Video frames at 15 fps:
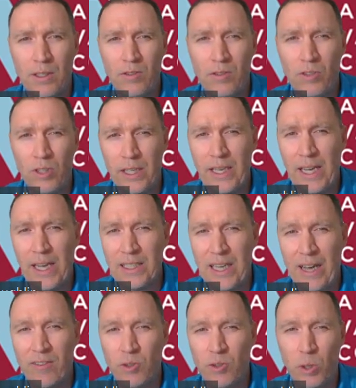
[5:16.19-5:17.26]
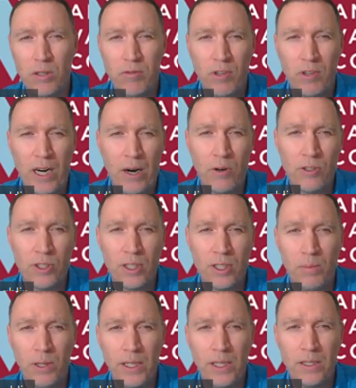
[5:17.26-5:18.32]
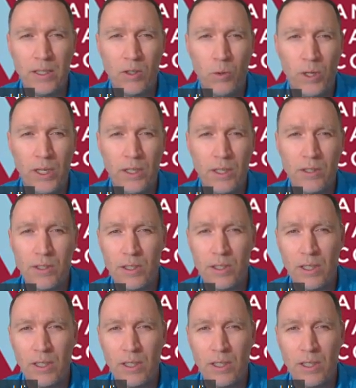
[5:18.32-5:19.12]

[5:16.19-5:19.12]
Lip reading: So you'll have 24 hours to complete the quiz